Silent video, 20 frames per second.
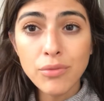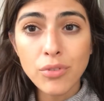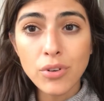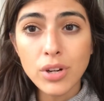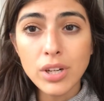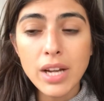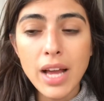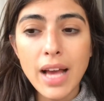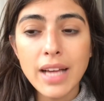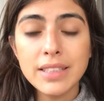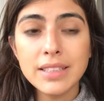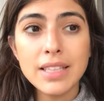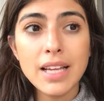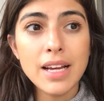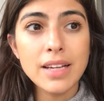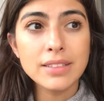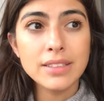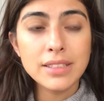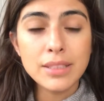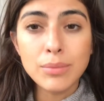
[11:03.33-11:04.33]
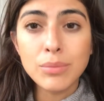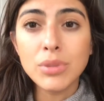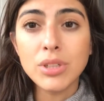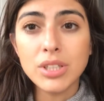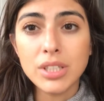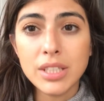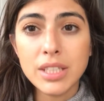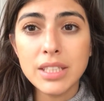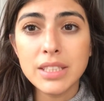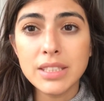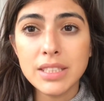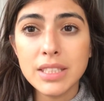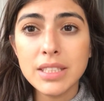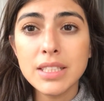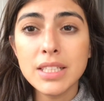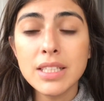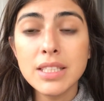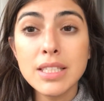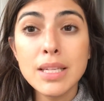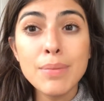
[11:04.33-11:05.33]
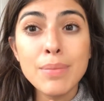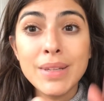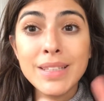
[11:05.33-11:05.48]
Ford has that similar consistency,